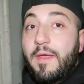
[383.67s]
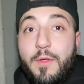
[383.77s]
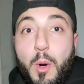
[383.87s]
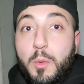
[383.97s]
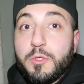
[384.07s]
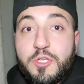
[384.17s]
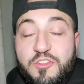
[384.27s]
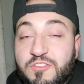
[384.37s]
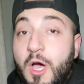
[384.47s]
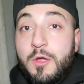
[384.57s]
Now the owner
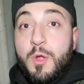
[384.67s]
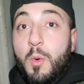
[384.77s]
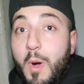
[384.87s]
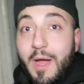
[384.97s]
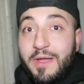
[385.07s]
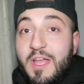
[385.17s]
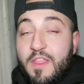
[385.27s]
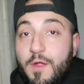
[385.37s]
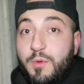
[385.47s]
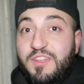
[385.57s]
does not know why there